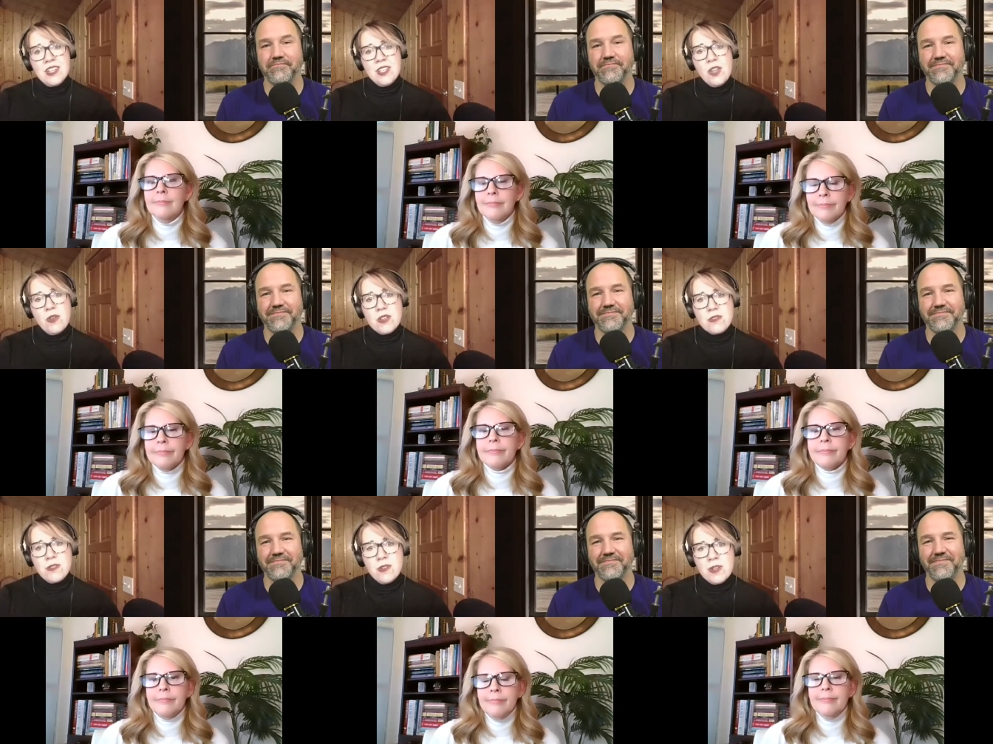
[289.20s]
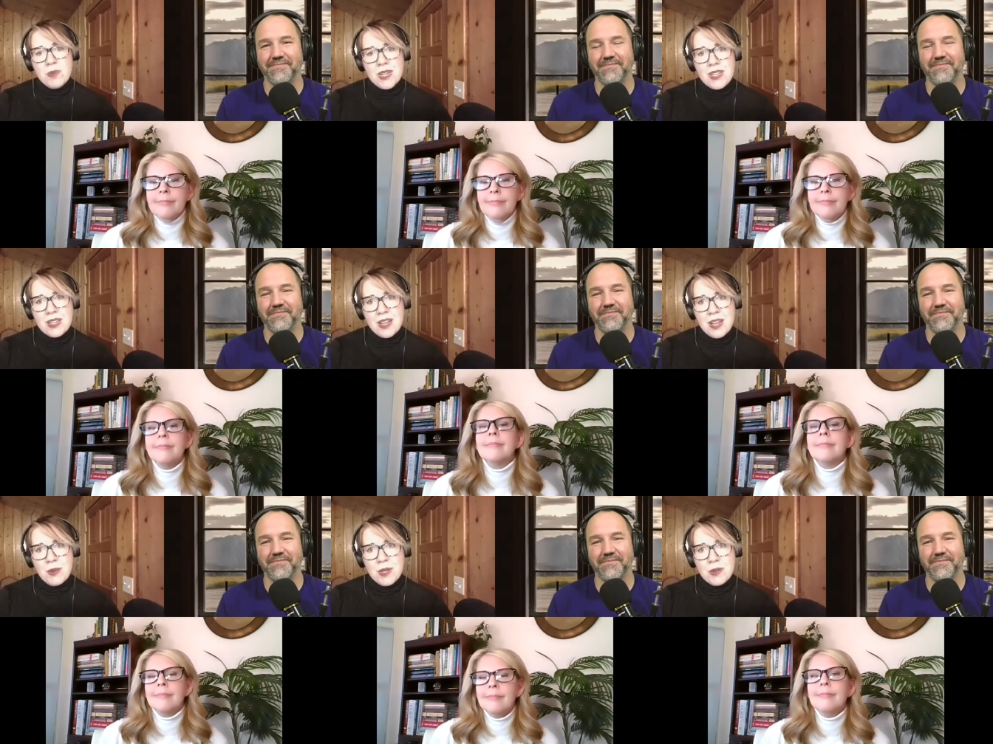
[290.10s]
Speaker 1: Yoda's floating by that guy
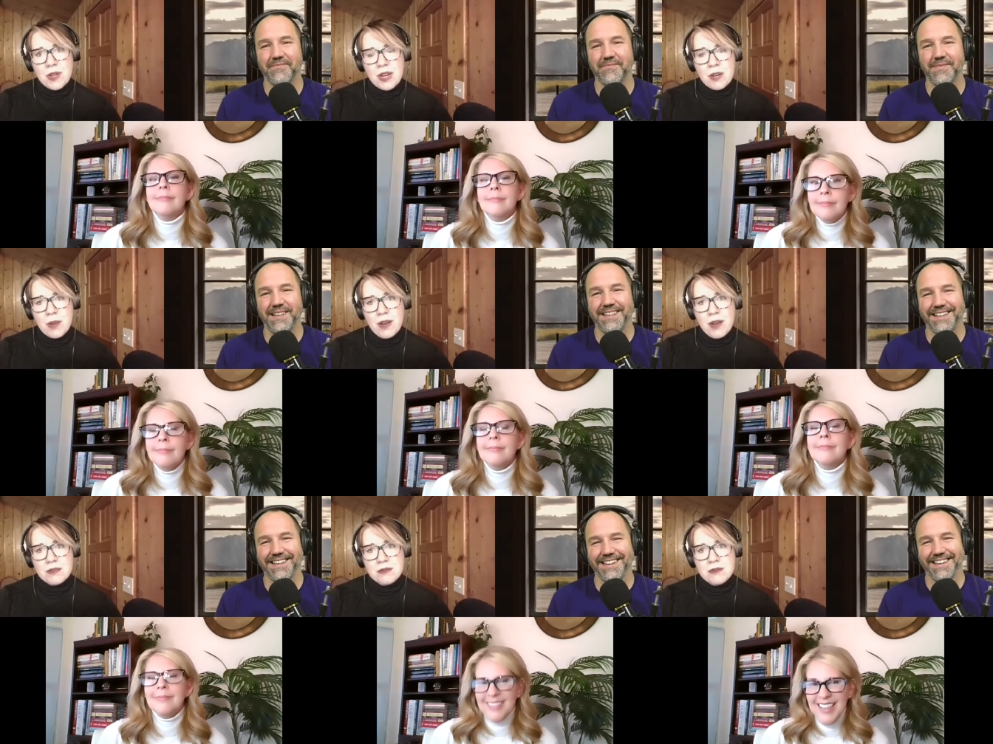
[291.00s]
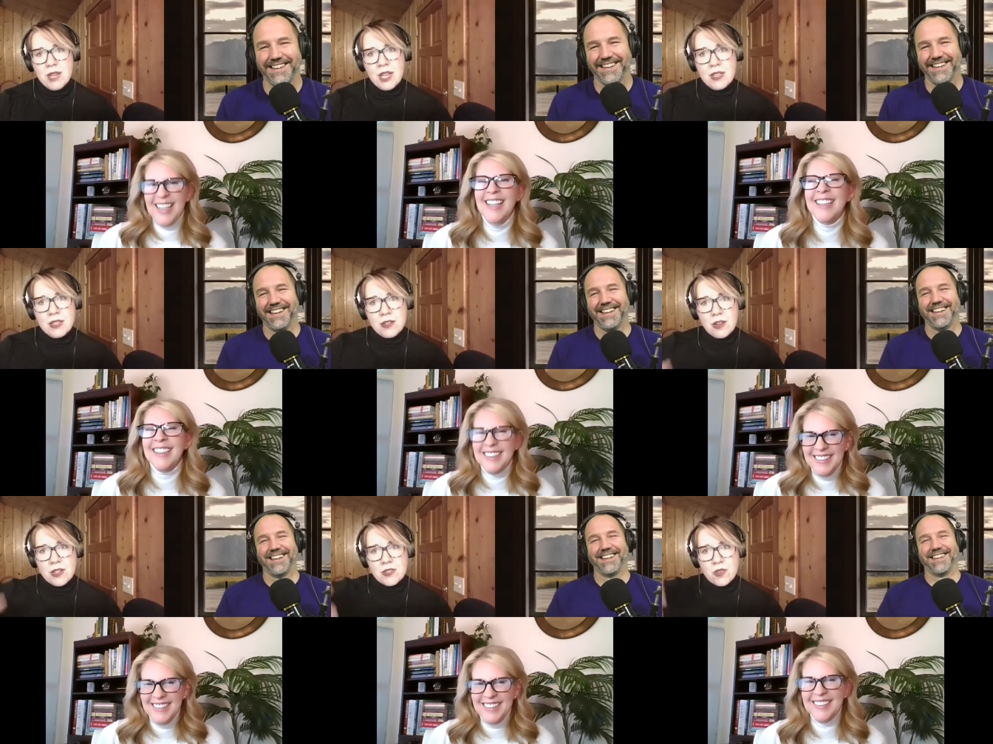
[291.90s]
we don't care about. And then the
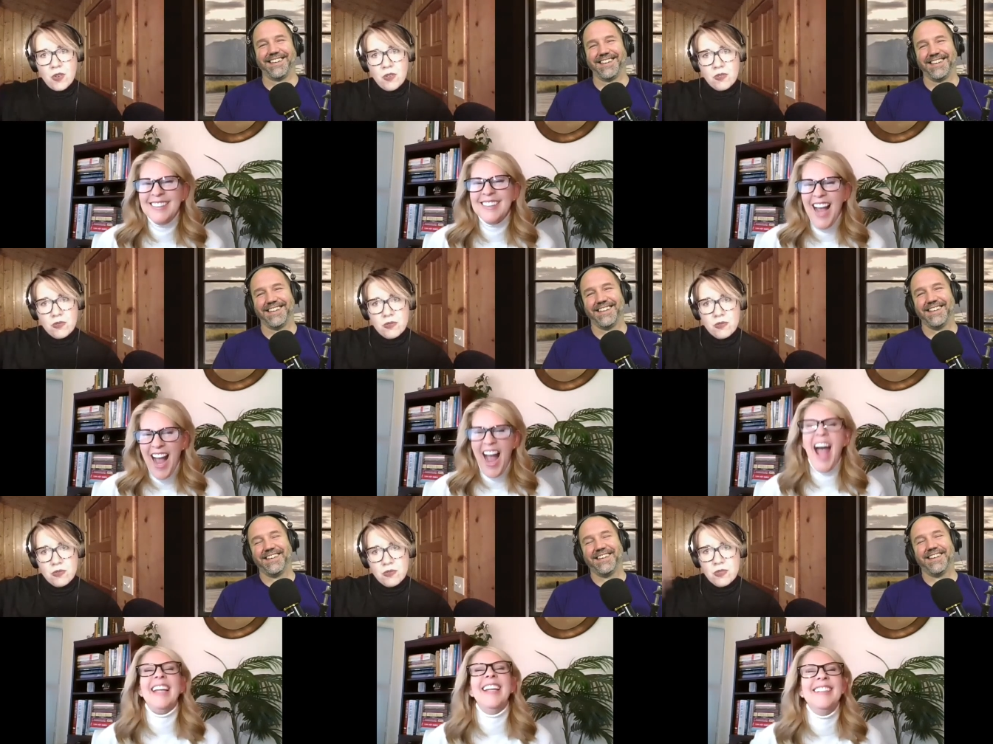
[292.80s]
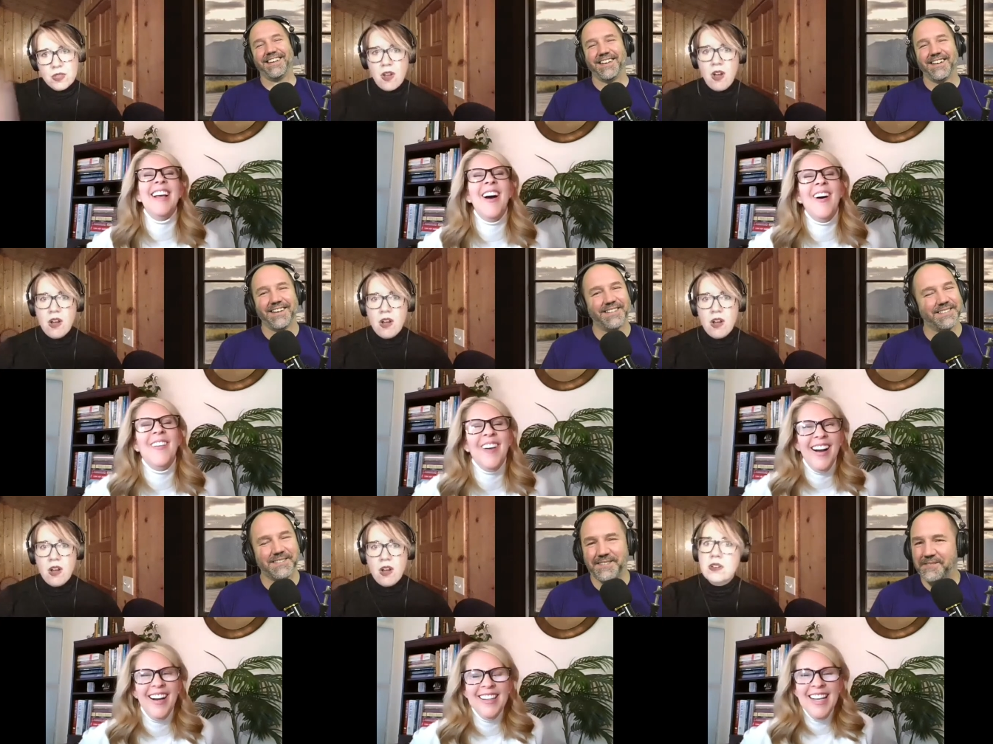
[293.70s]
credits roll. It's awful.
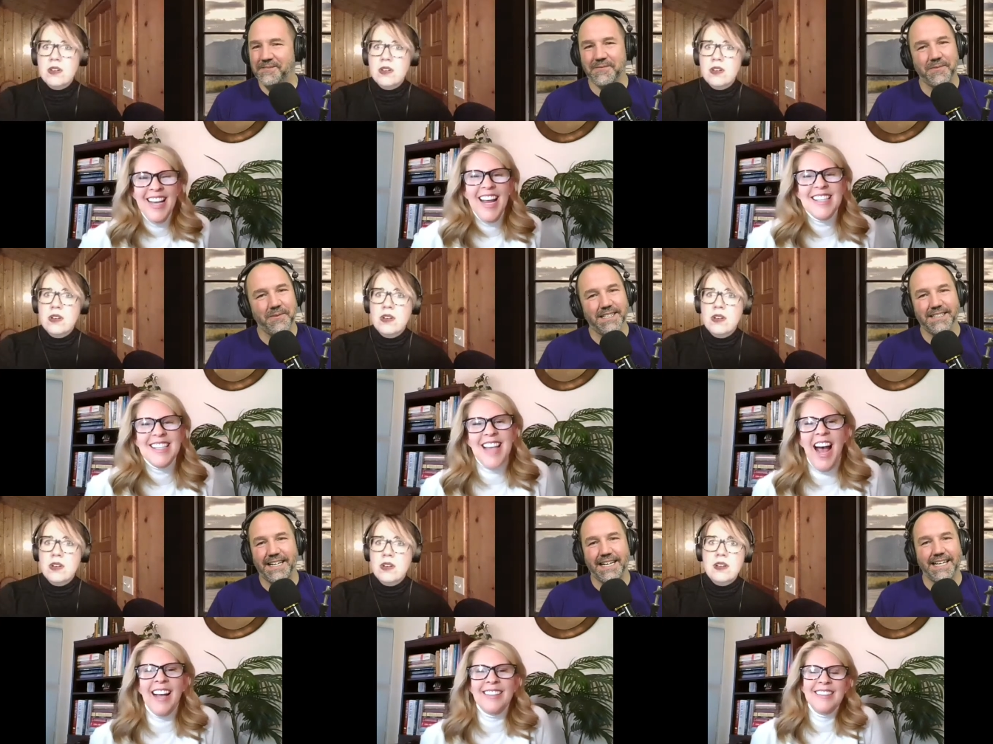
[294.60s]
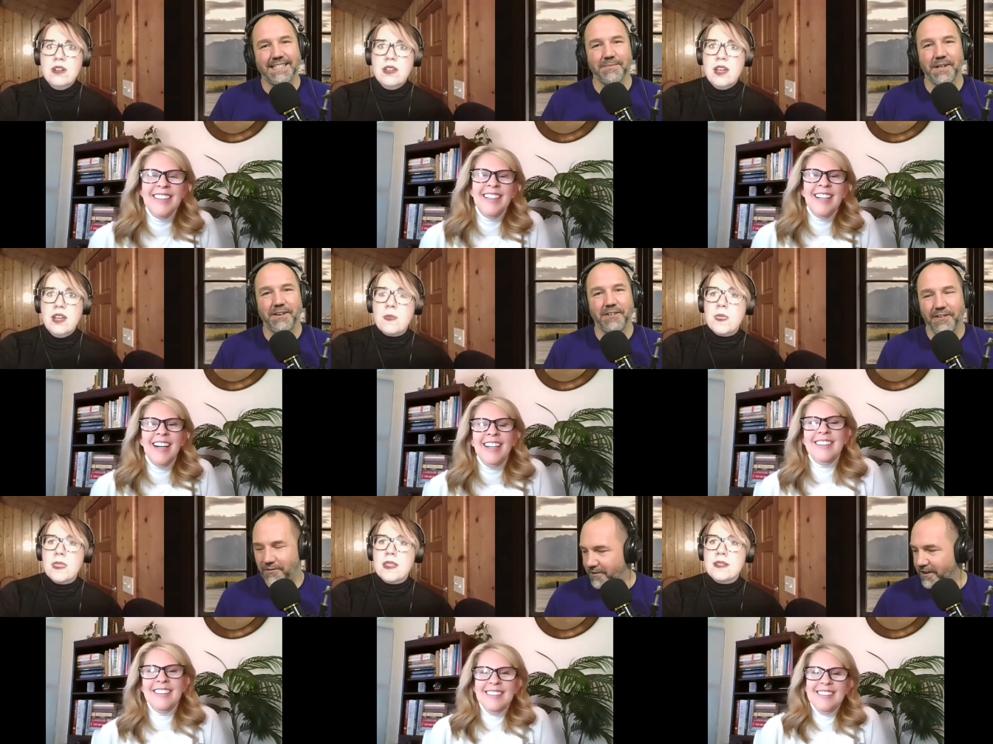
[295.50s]
It's
Speaker 2: sad. I guess I'm going to
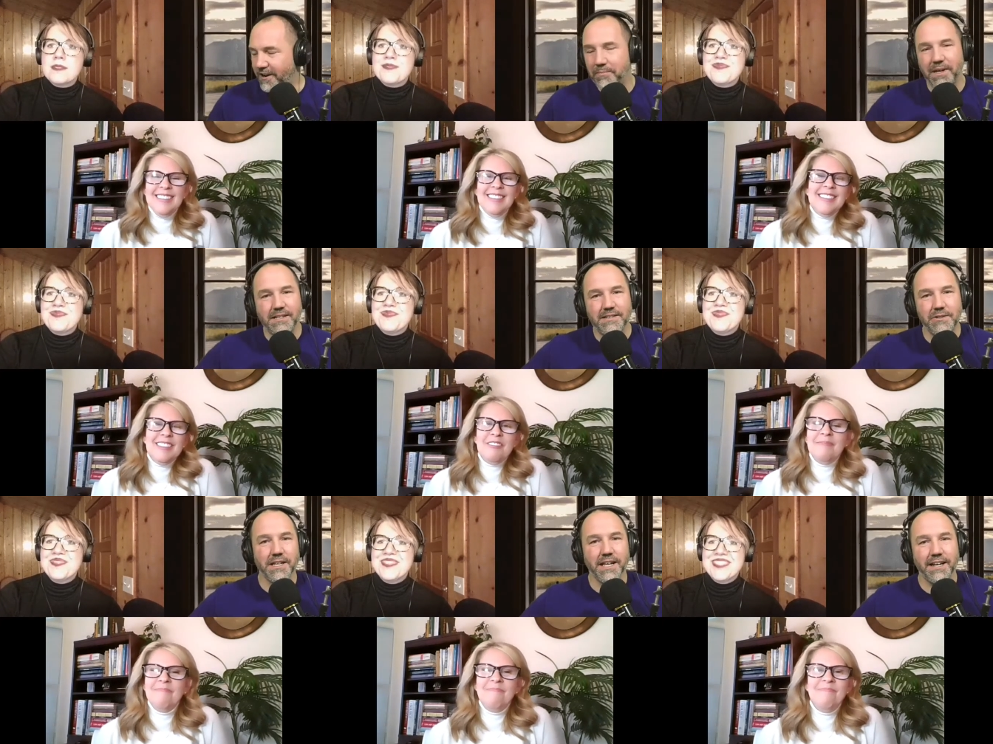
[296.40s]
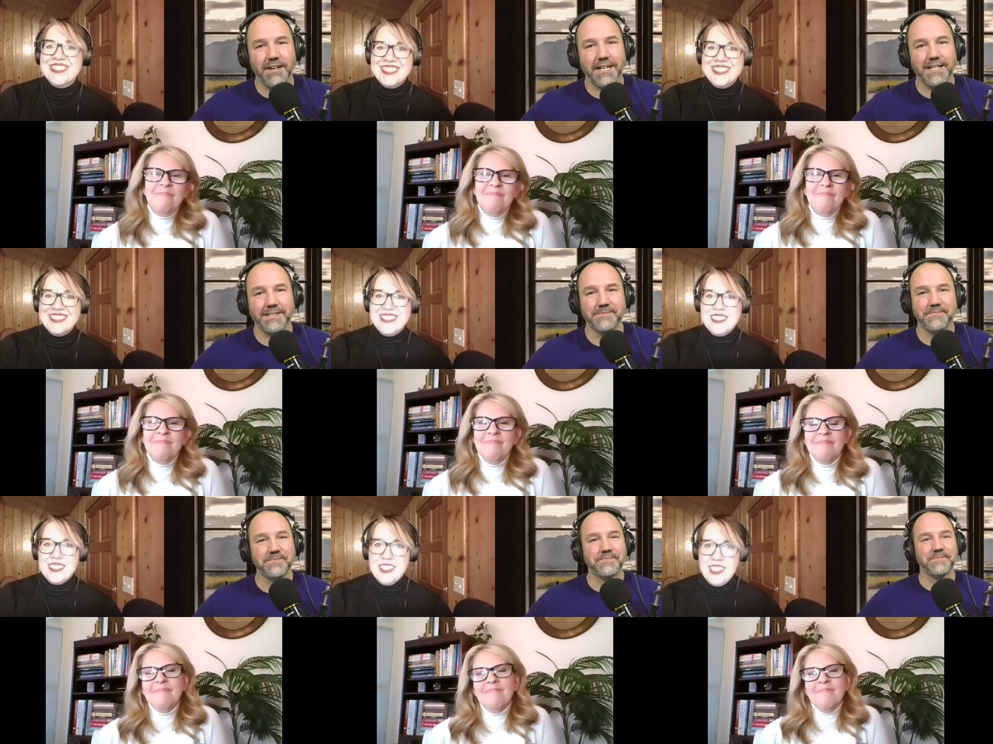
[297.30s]
regret my decision later, huh?
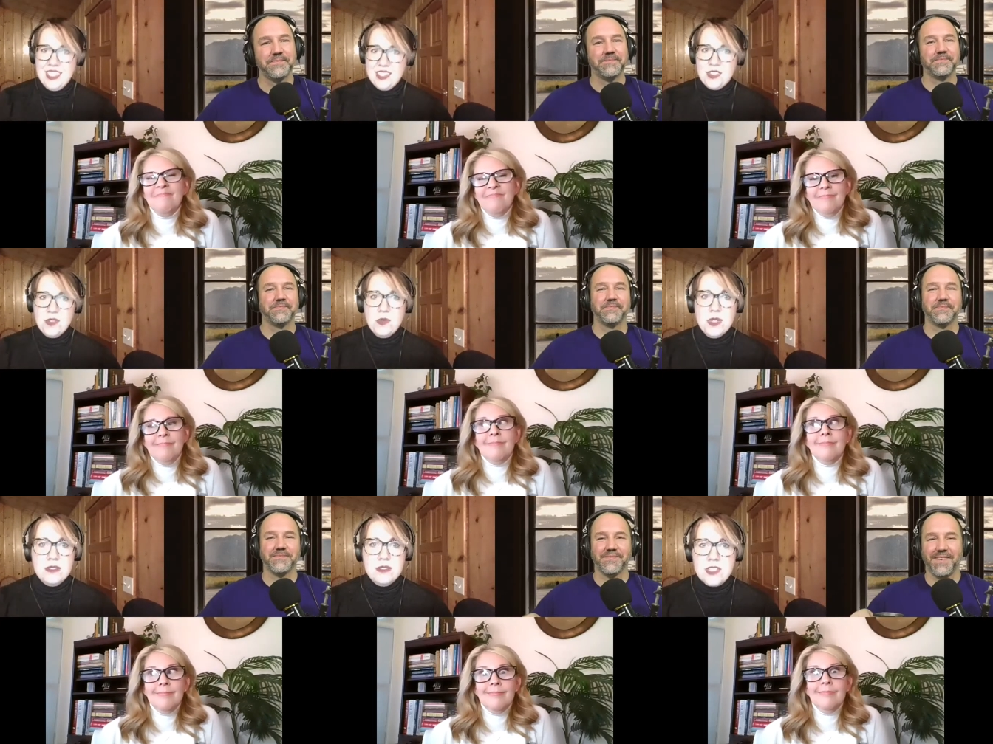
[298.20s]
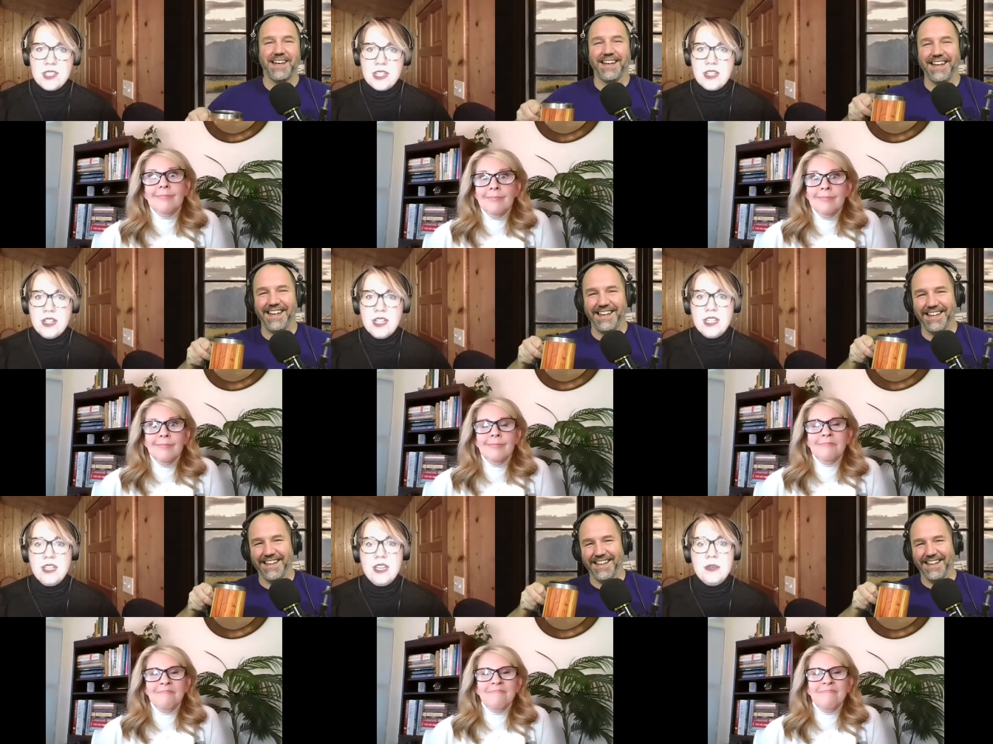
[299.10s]
Speaker 1: Yes, you will. Just like not liking
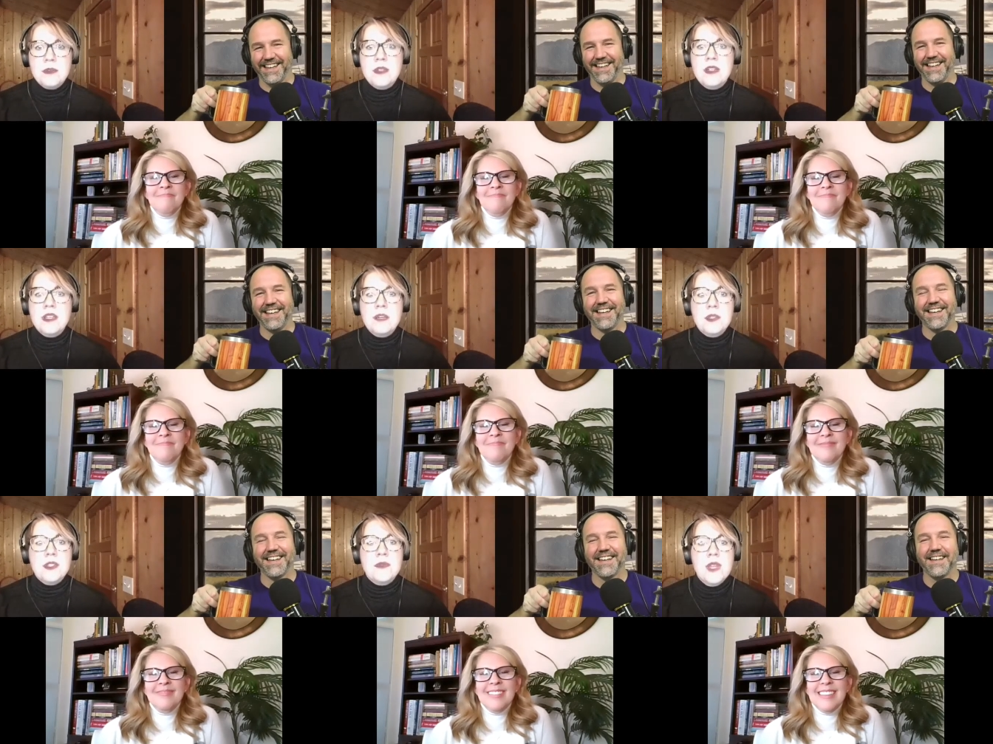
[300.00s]
Hamilton.